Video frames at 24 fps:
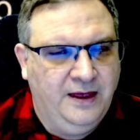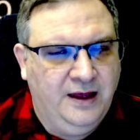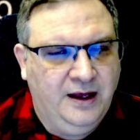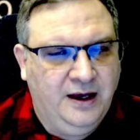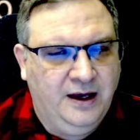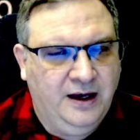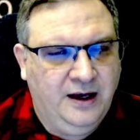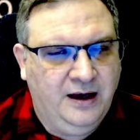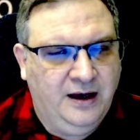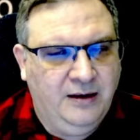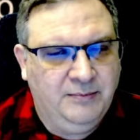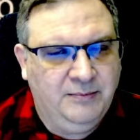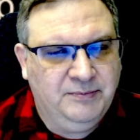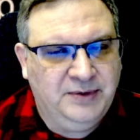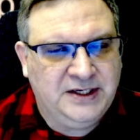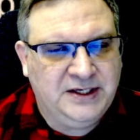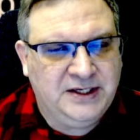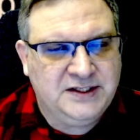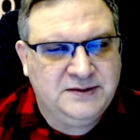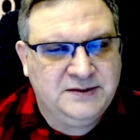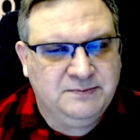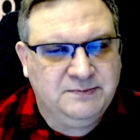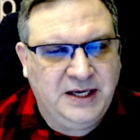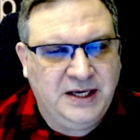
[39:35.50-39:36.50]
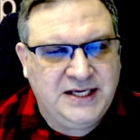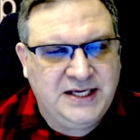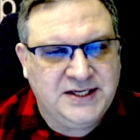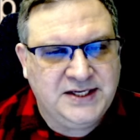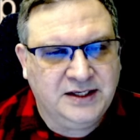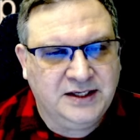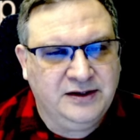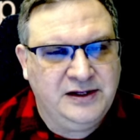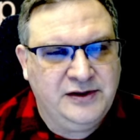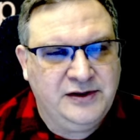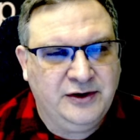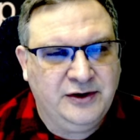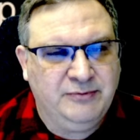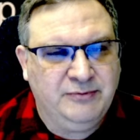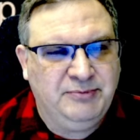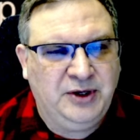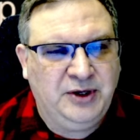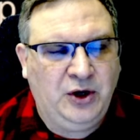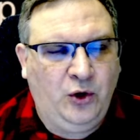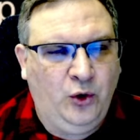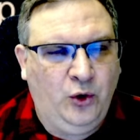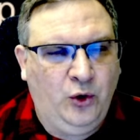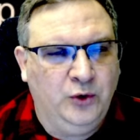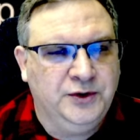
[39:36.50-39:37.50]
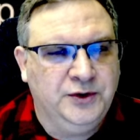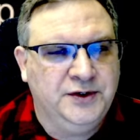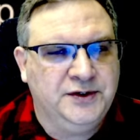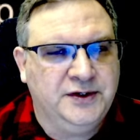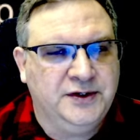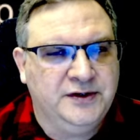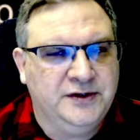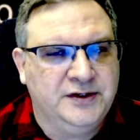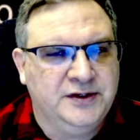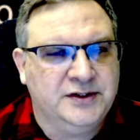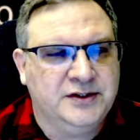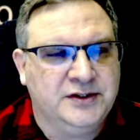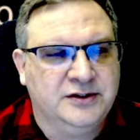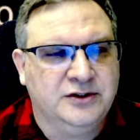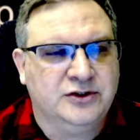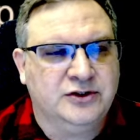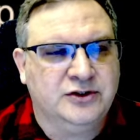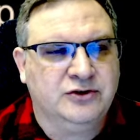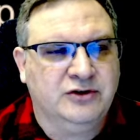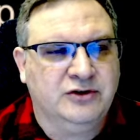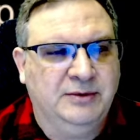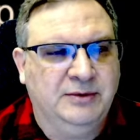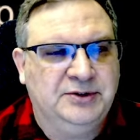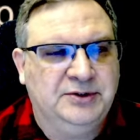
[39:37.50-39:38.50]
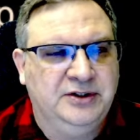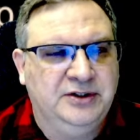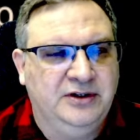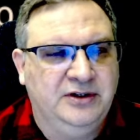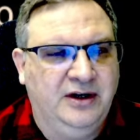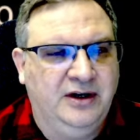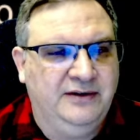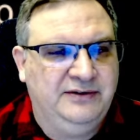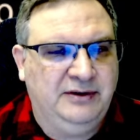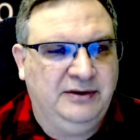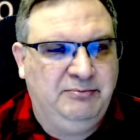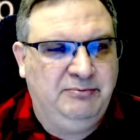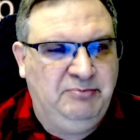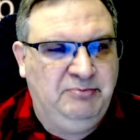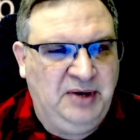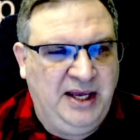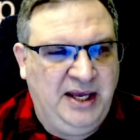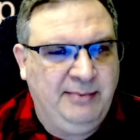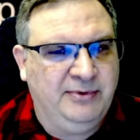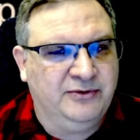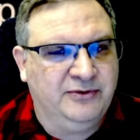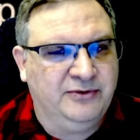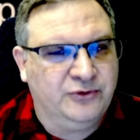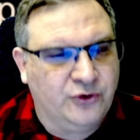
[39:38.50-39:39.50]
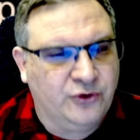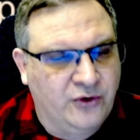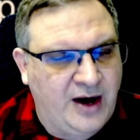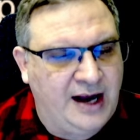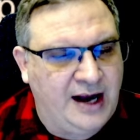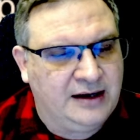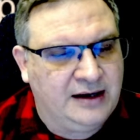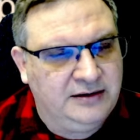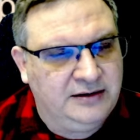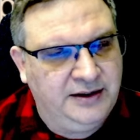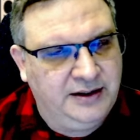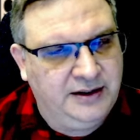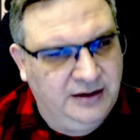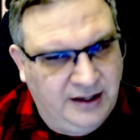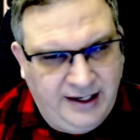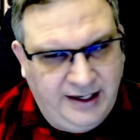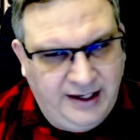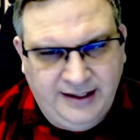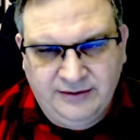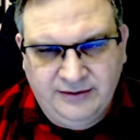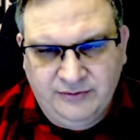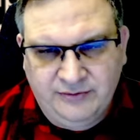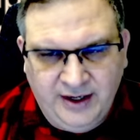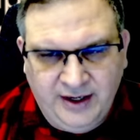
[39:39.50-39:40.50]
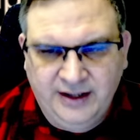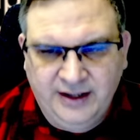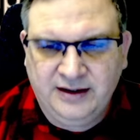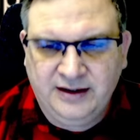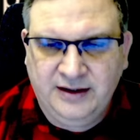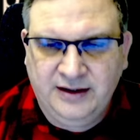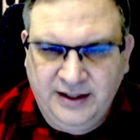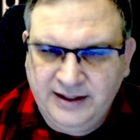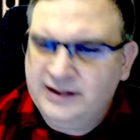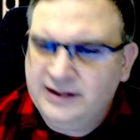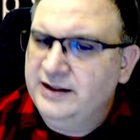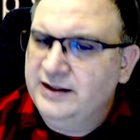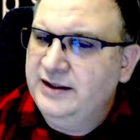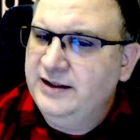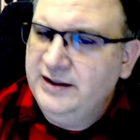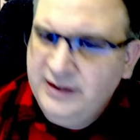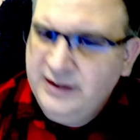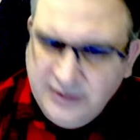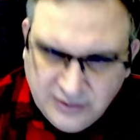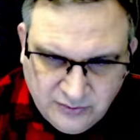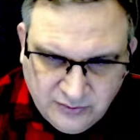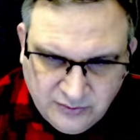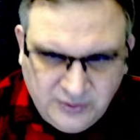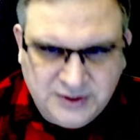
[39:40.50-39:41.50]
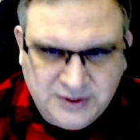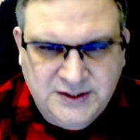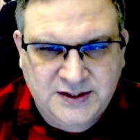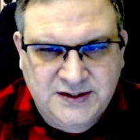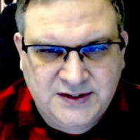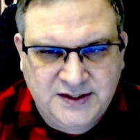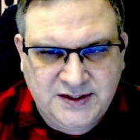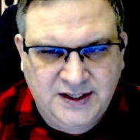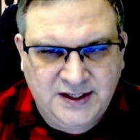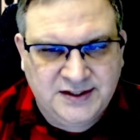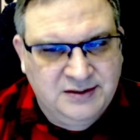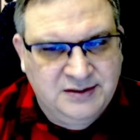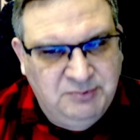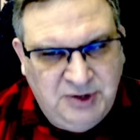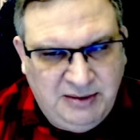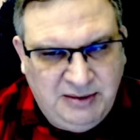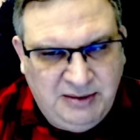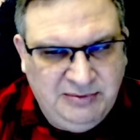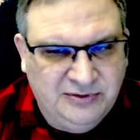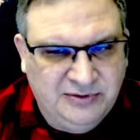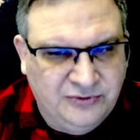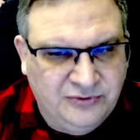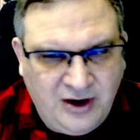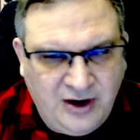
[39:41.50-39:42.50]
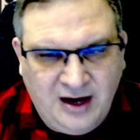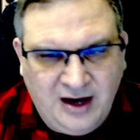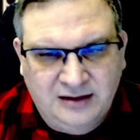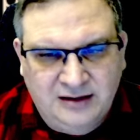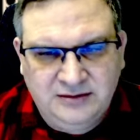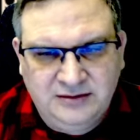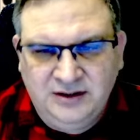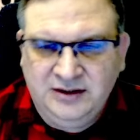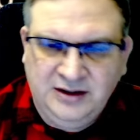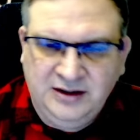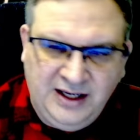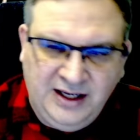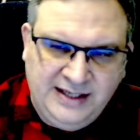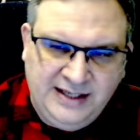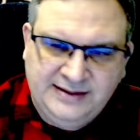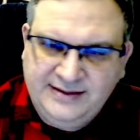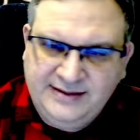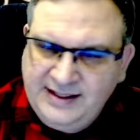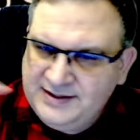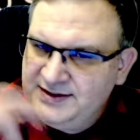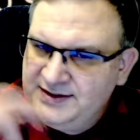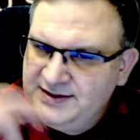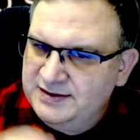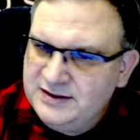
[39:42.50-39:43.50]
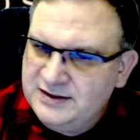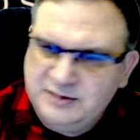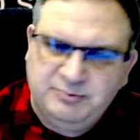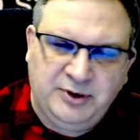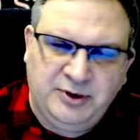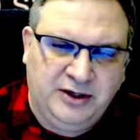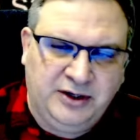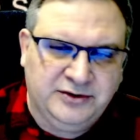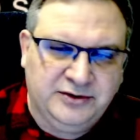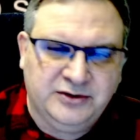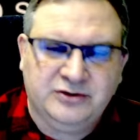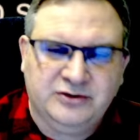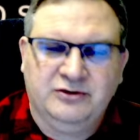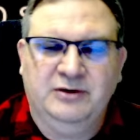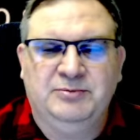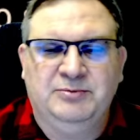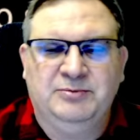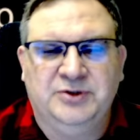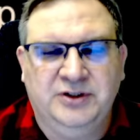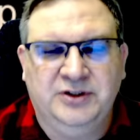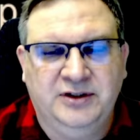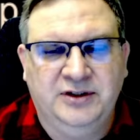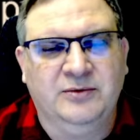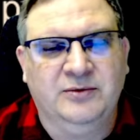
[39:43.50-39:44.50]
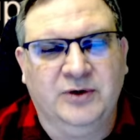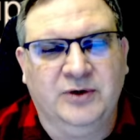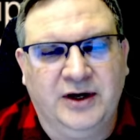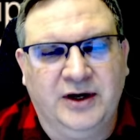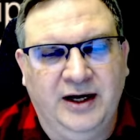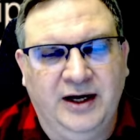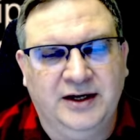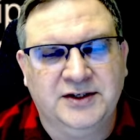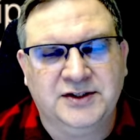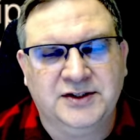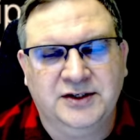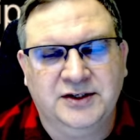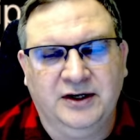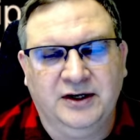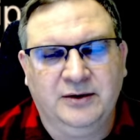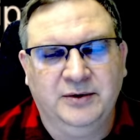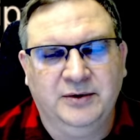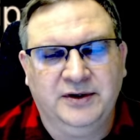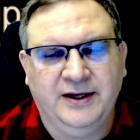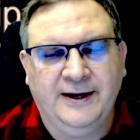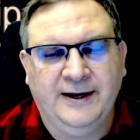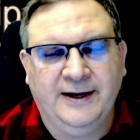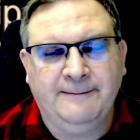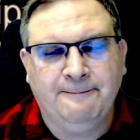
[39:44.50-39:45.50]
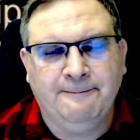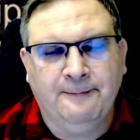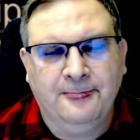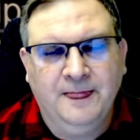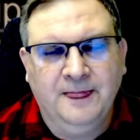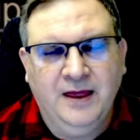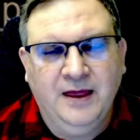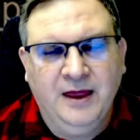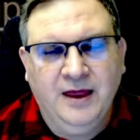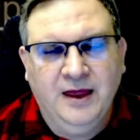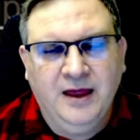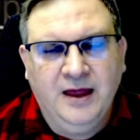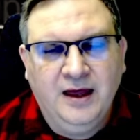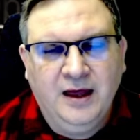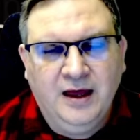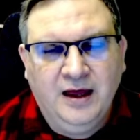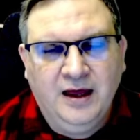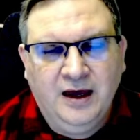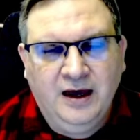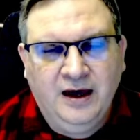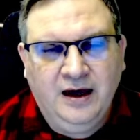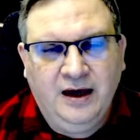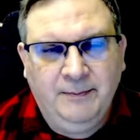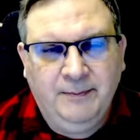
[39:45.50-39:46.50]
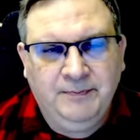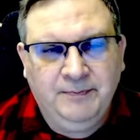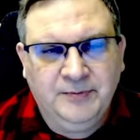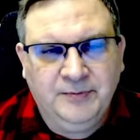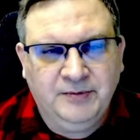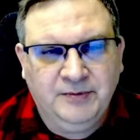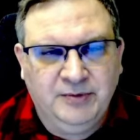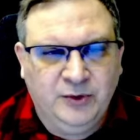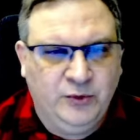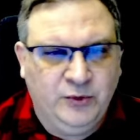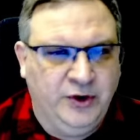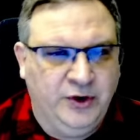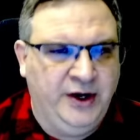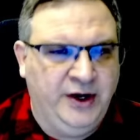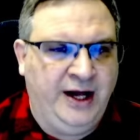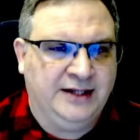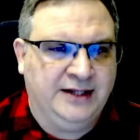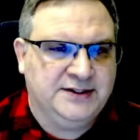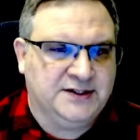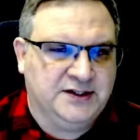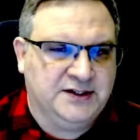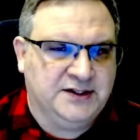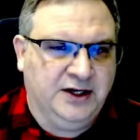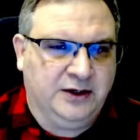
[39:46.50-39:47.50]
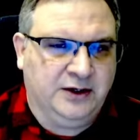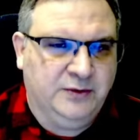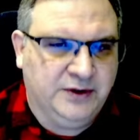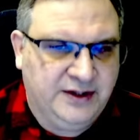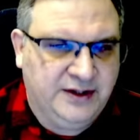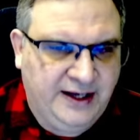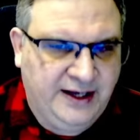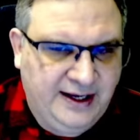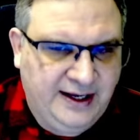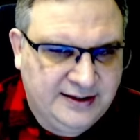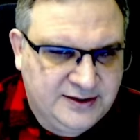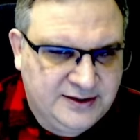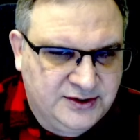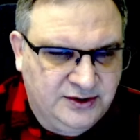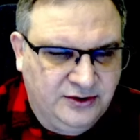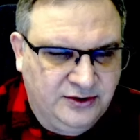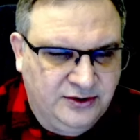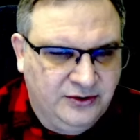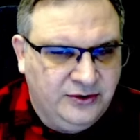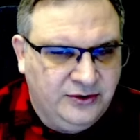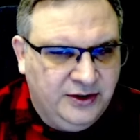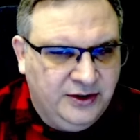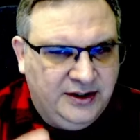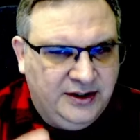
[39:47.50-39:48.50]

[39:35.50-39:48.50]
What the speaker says: But it's basically they're beholden to this description of a beam of crackling light, right? Like once it says a beam of crackling light, that's in the spell description, and we're kind of stuck with that. But we're not stuck with that. So